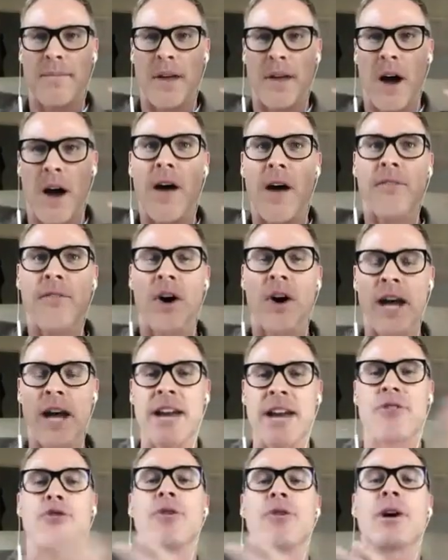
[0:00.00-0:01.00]
I've got
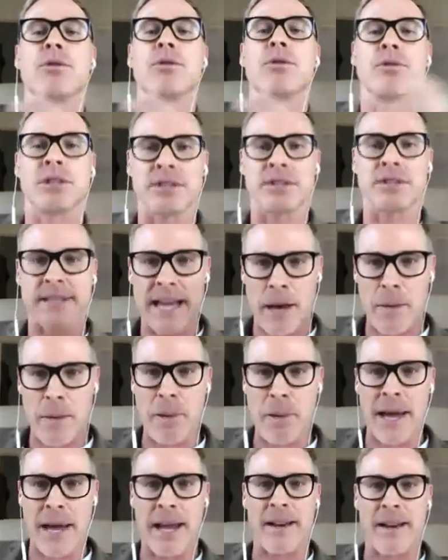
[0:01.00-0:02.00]
Andrew Eggleton down
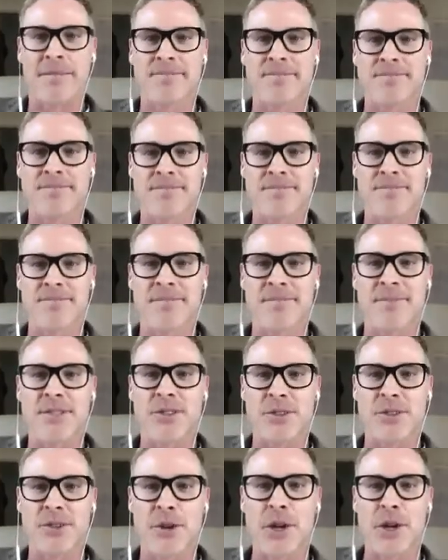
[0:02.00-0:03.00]
pat.
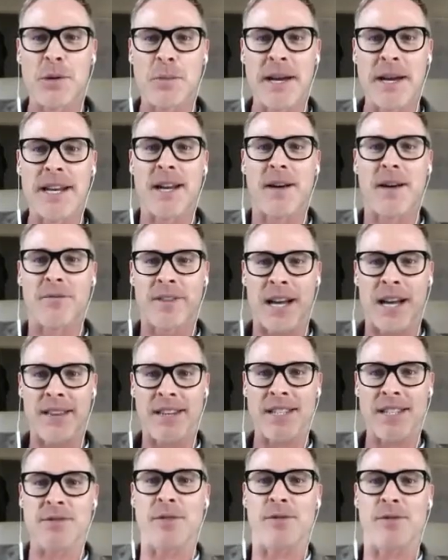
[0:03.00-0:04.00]
Do you know what I mean? I've done
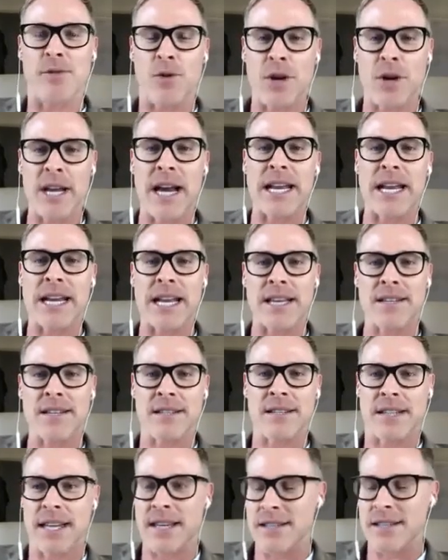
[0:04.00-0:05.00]
this for 48
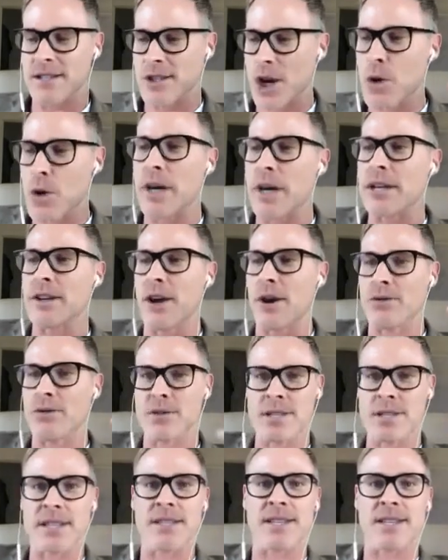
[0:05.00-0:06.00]
years. No one knows
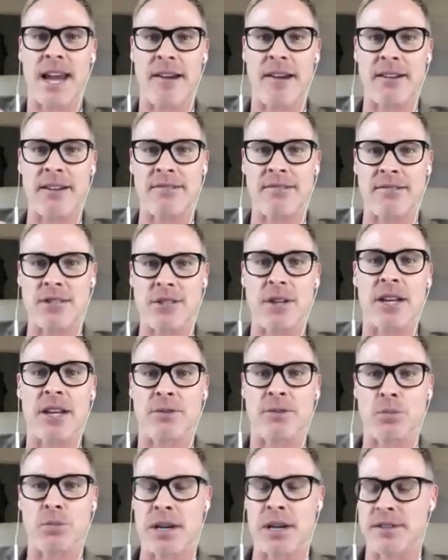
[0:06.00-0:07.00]
this character
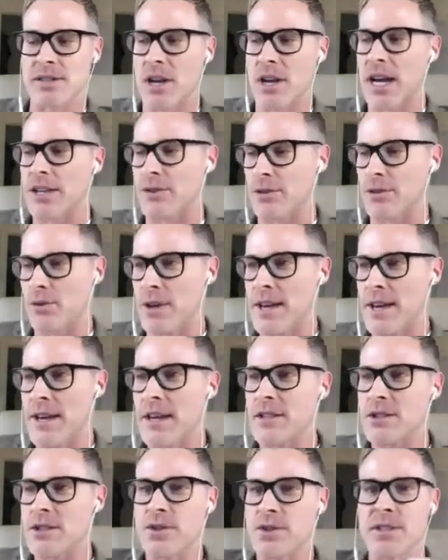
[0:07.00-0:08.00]
as well as I do.
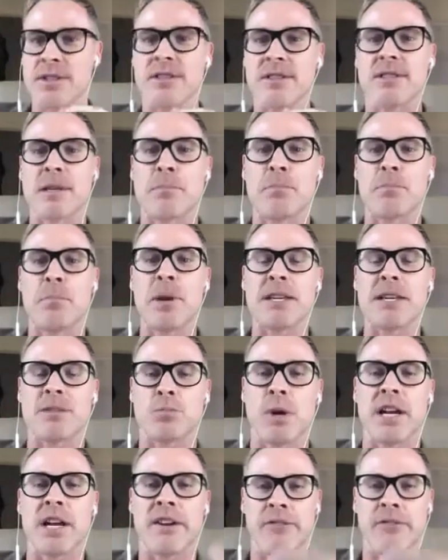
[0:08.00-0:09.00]
So this is the best
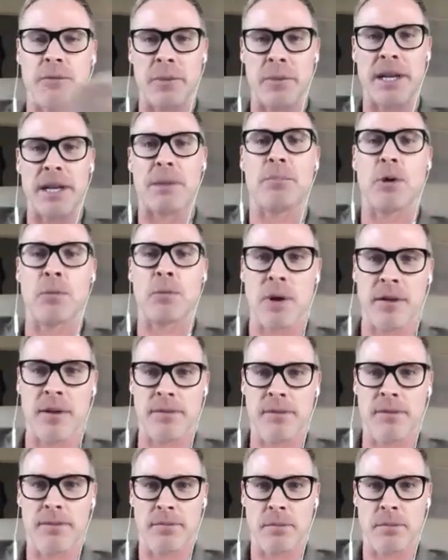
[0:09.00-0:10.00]
way for me to put
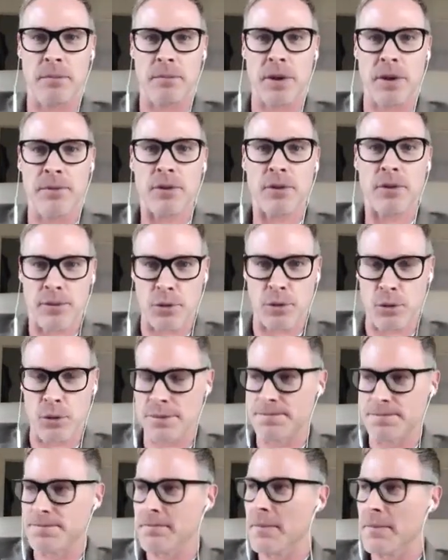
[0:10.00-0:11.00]
my foot forward.
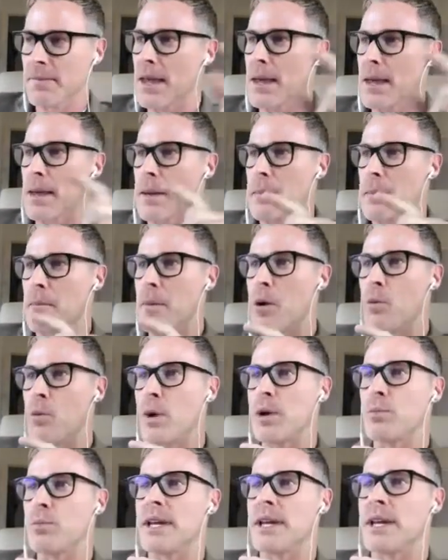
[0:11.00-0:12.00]
But
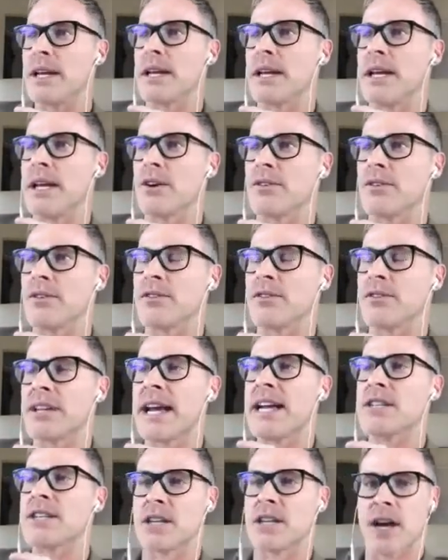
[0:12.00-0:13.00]
when we get on
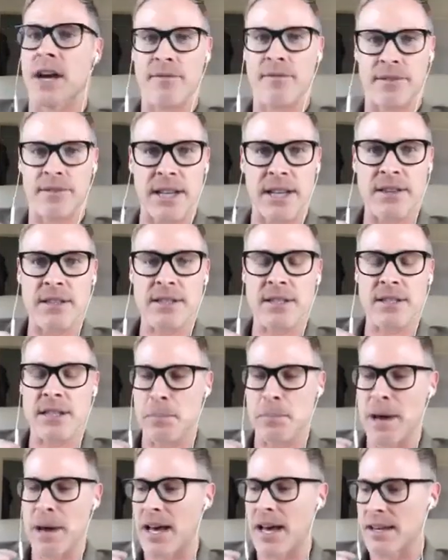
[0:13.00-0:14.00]
stage, and I've done this in
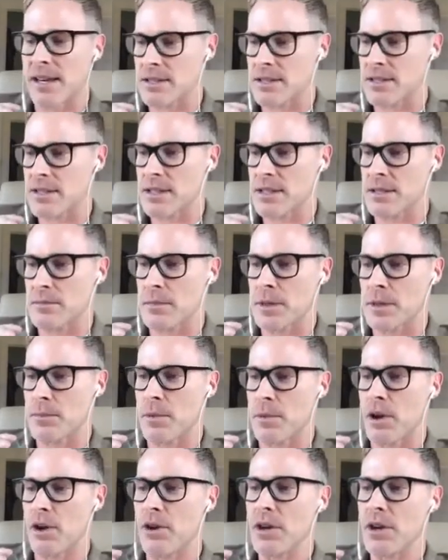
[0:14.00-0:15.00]
the past, in
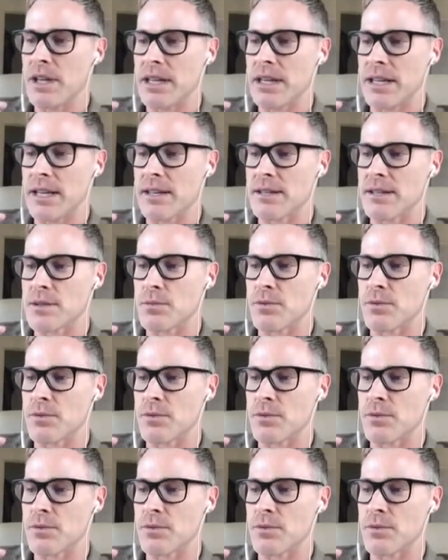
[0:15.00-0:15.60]
my earlier years,